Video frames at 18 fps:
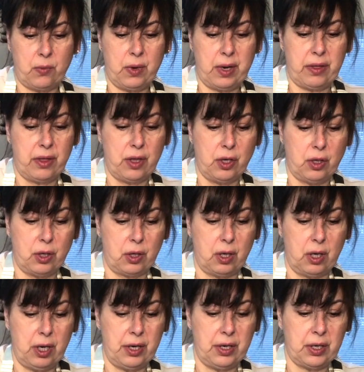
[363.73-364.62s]
with the
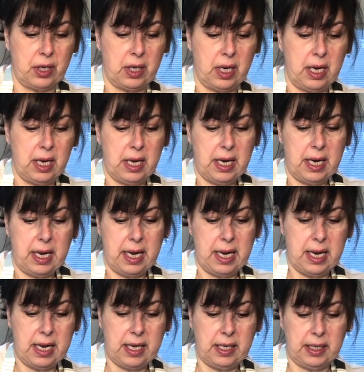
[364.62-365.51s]
dirt
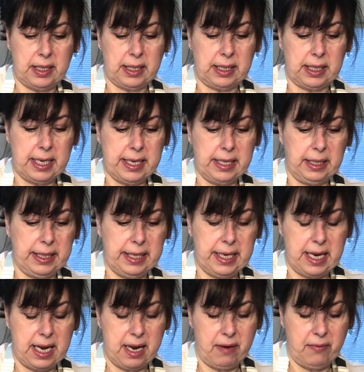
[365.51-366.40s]
and it's lightly
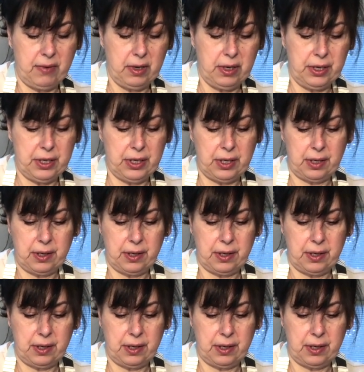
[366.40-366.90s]
covered.